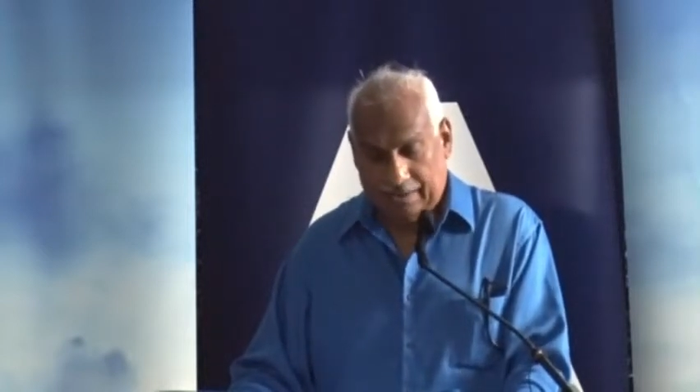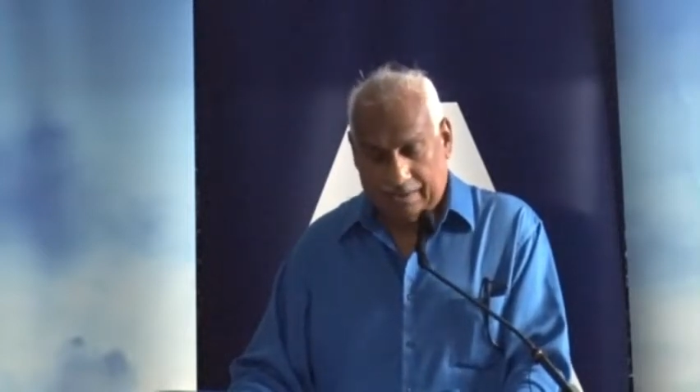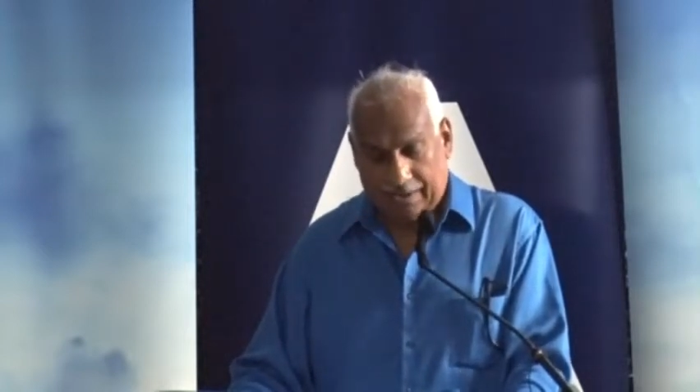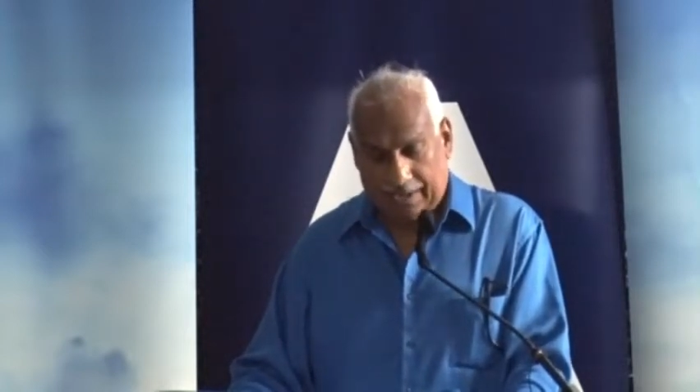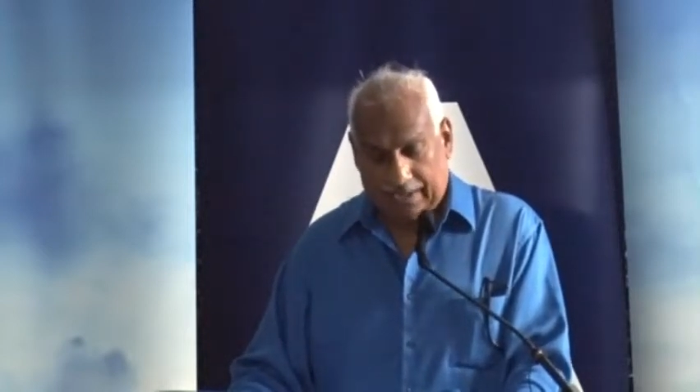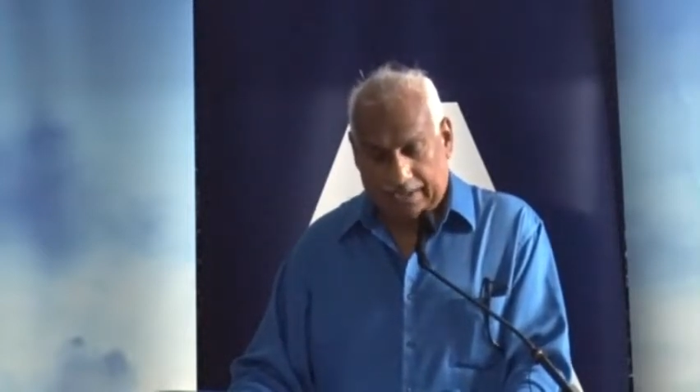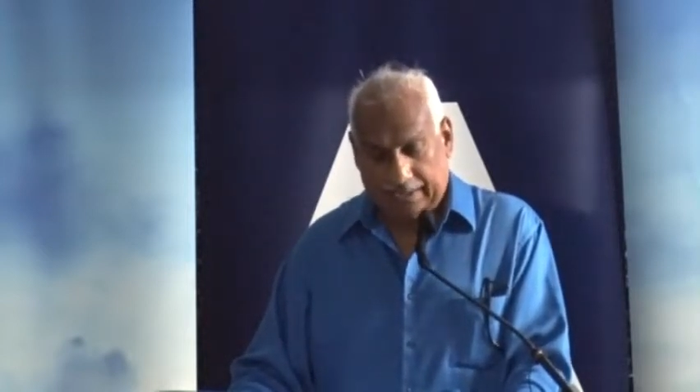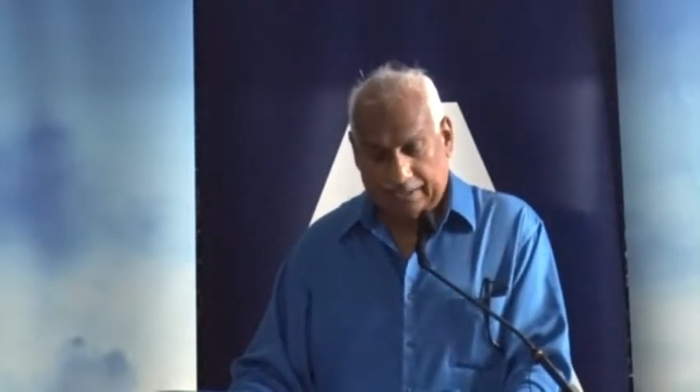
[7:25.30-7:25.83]

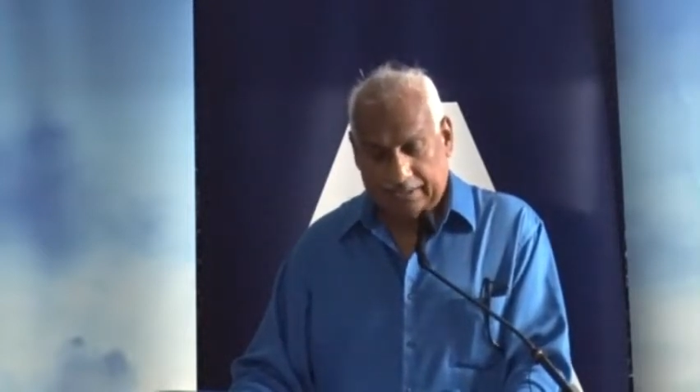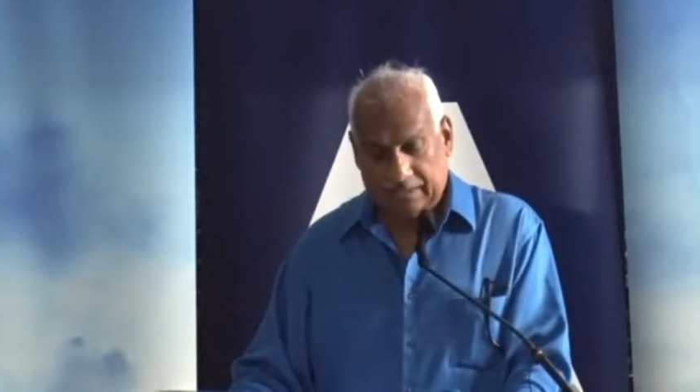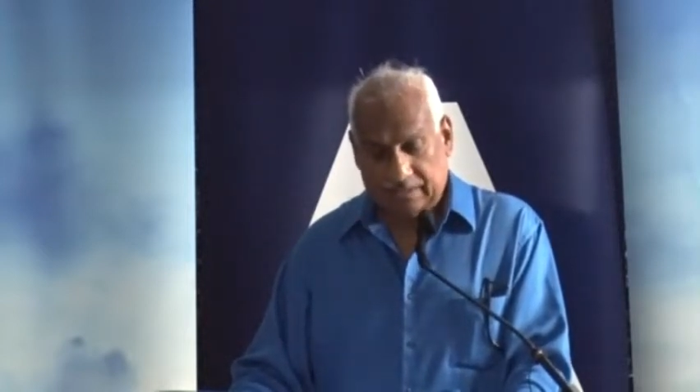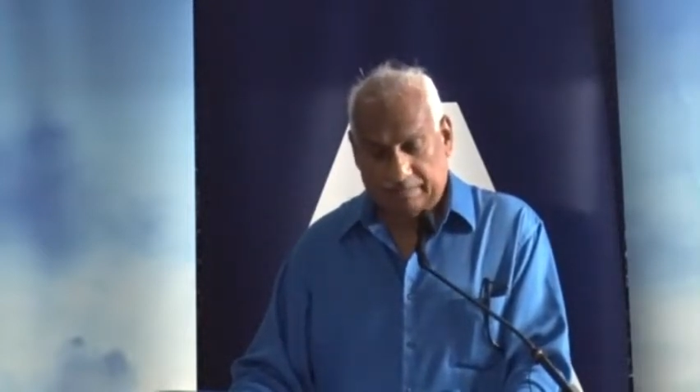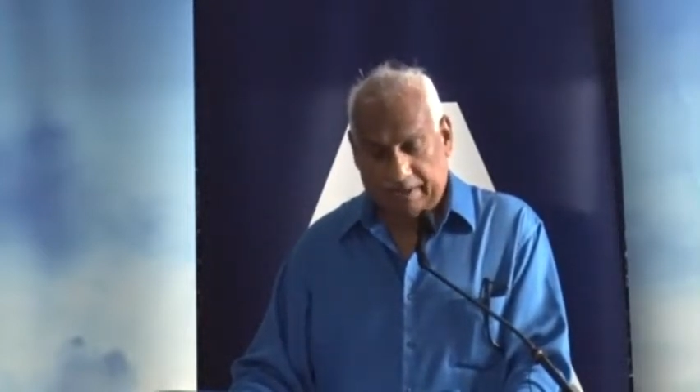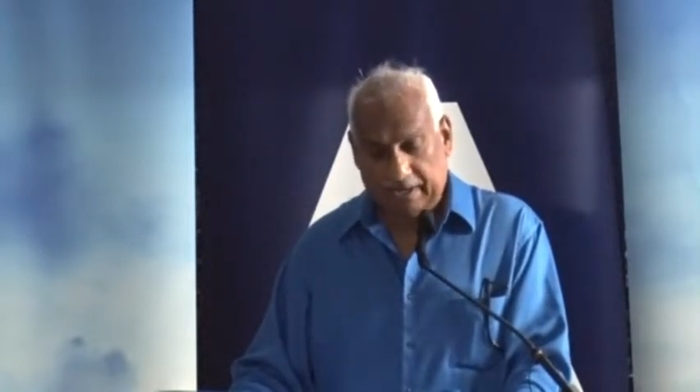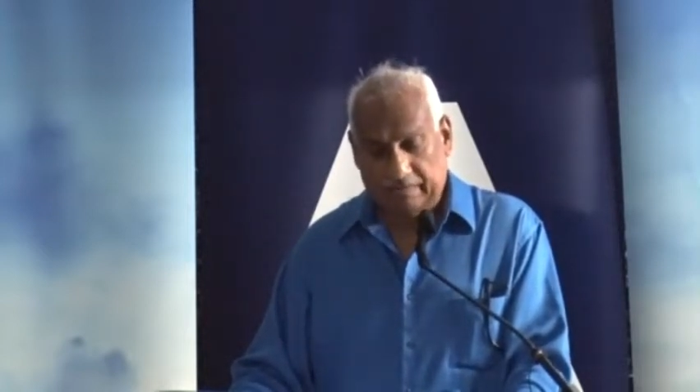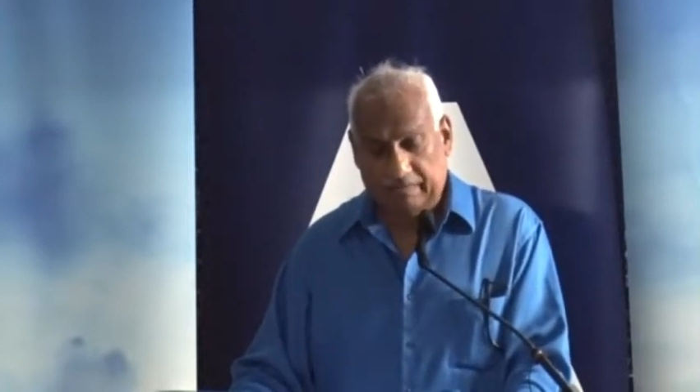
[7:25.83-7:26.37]
And in
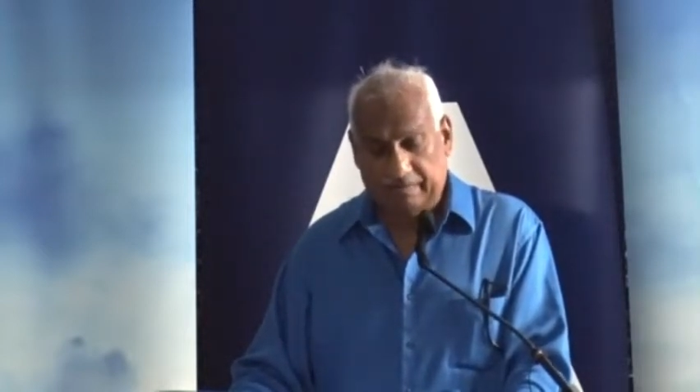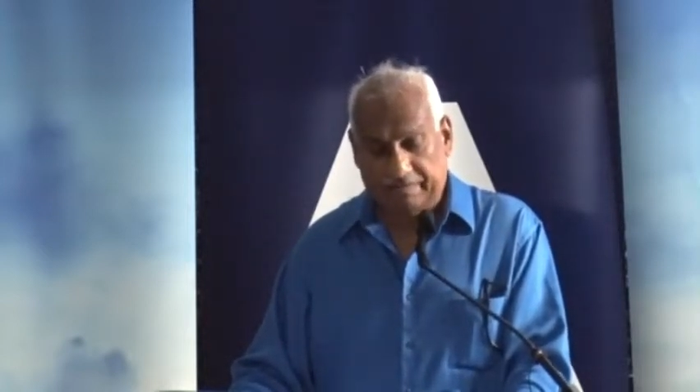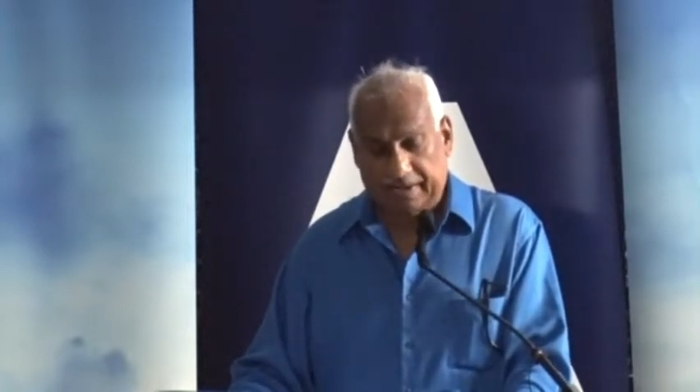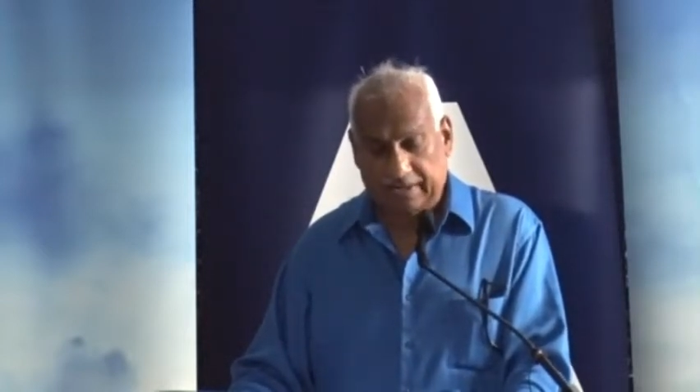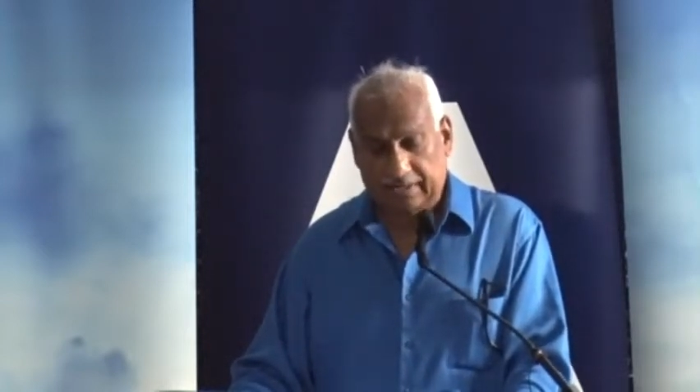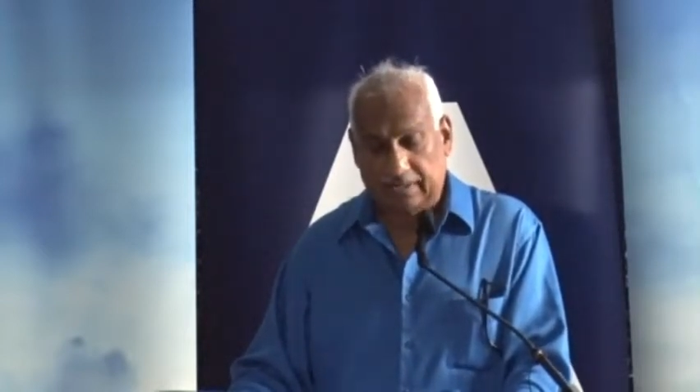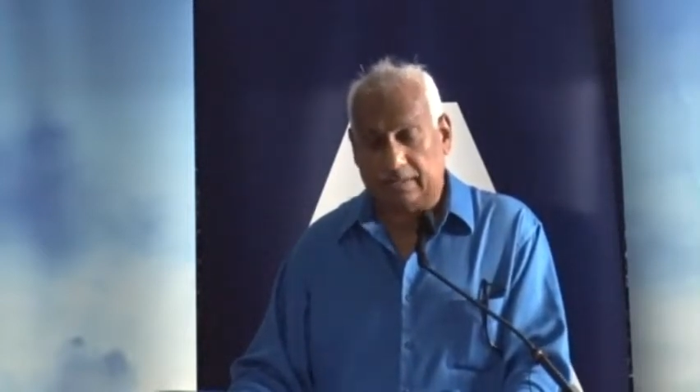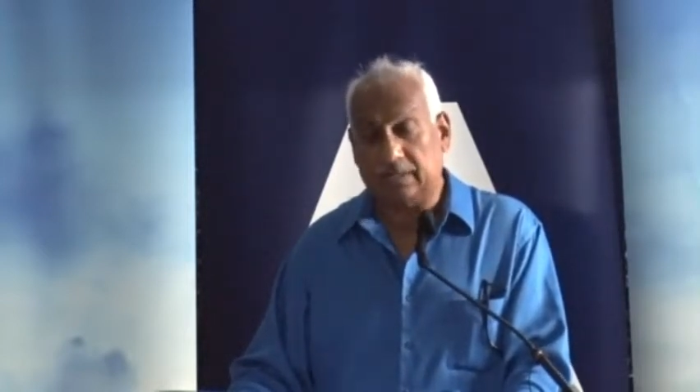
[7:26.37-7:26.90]
spite of the
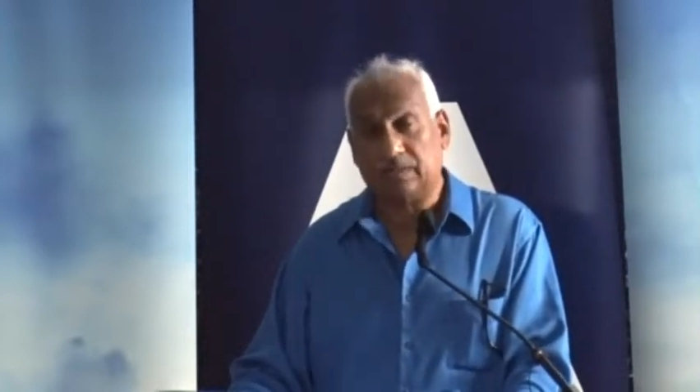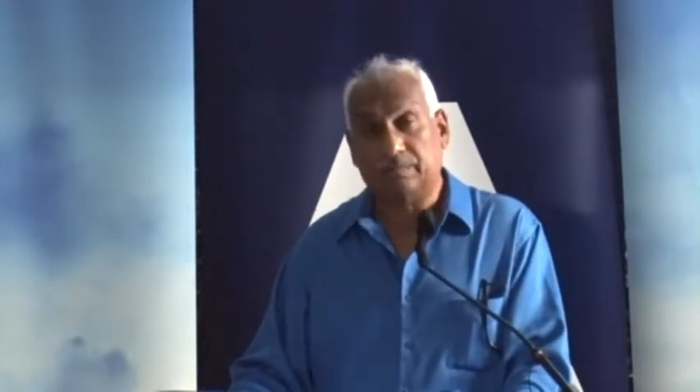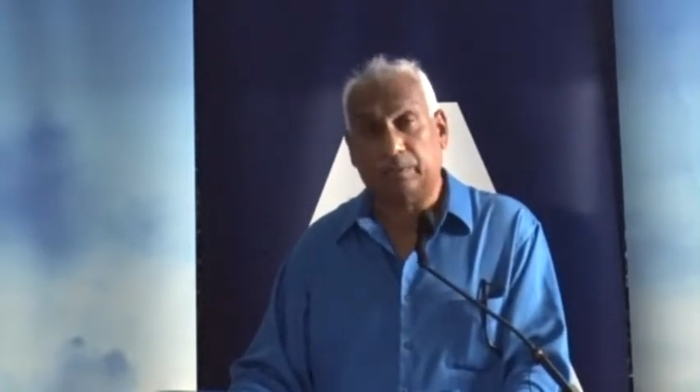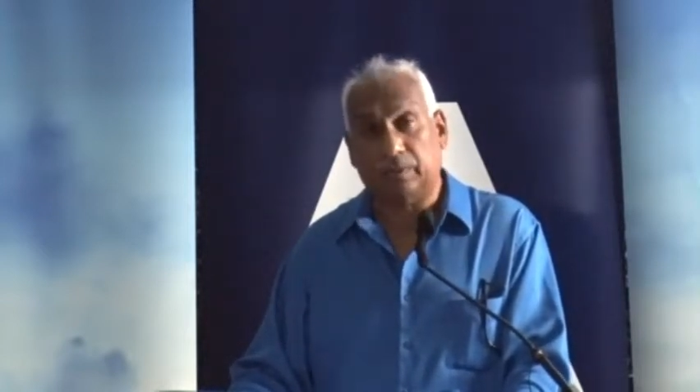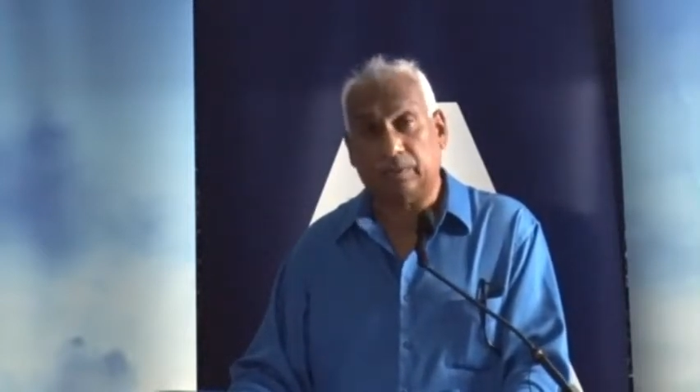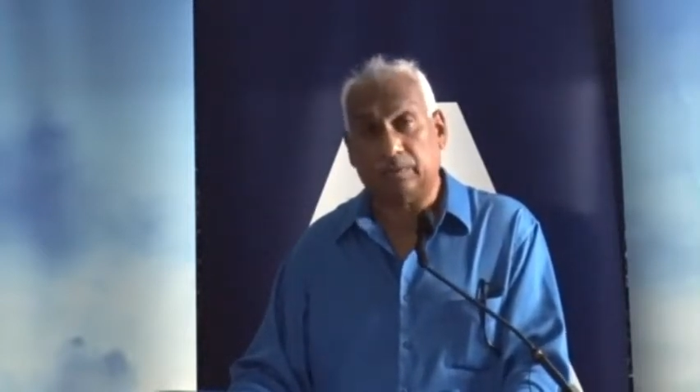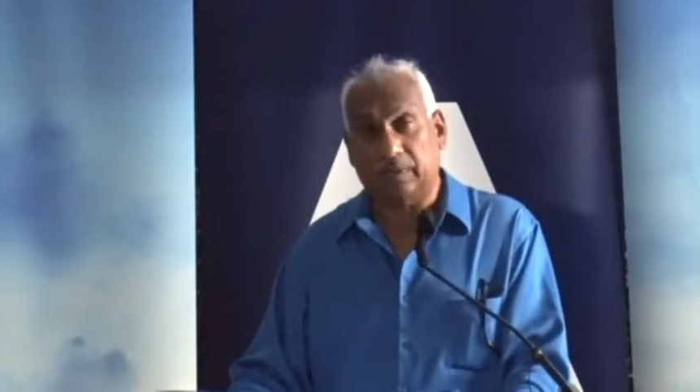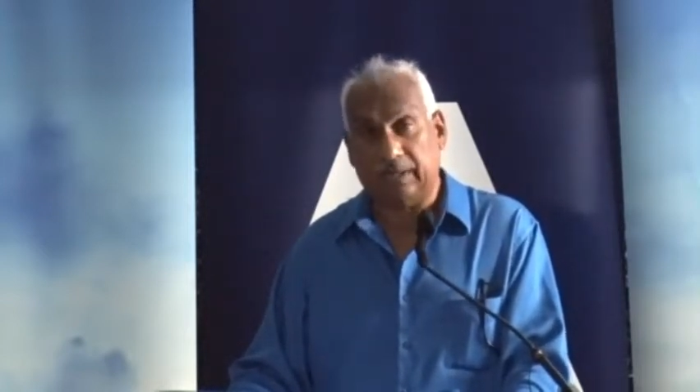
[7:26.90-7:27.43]
fact that this
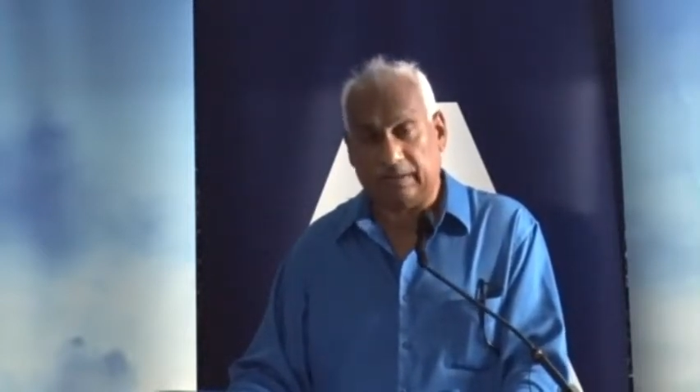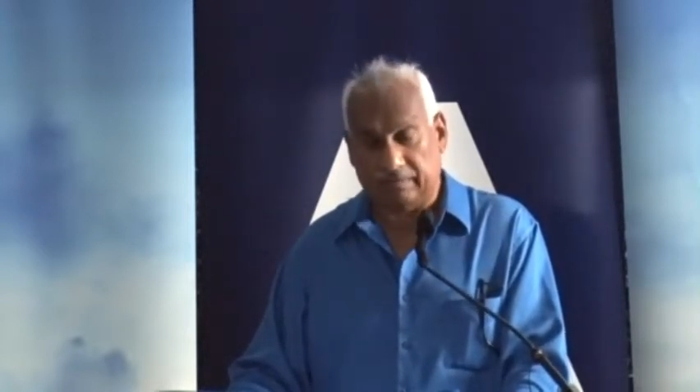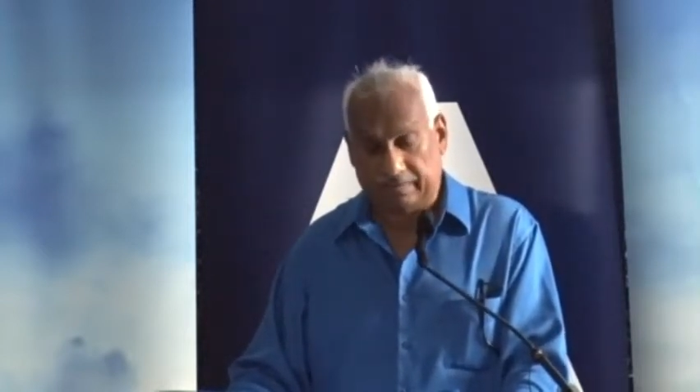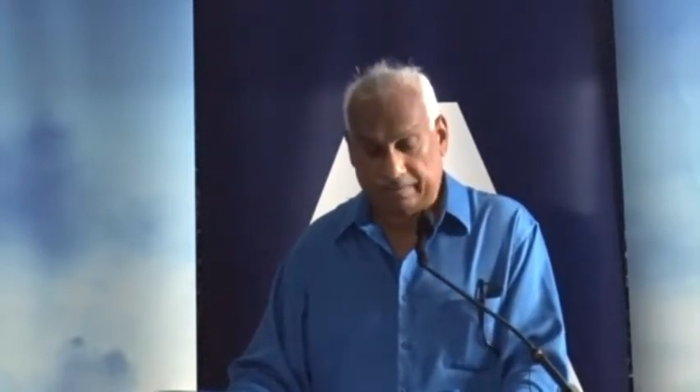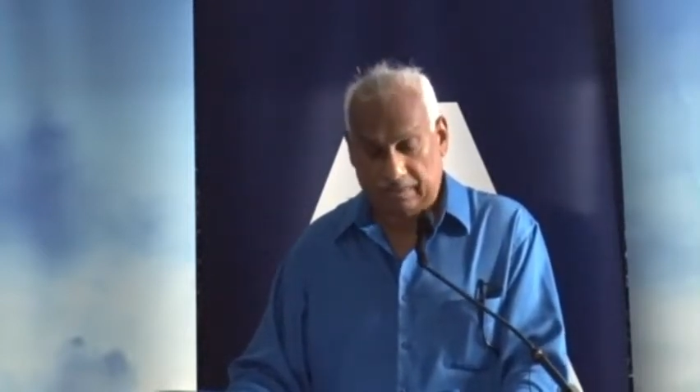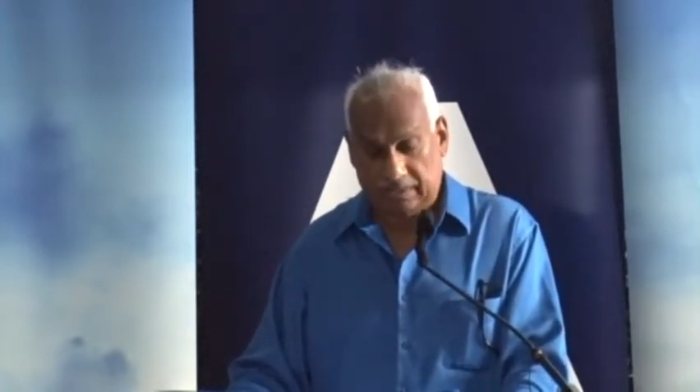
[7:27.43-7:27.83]
port will have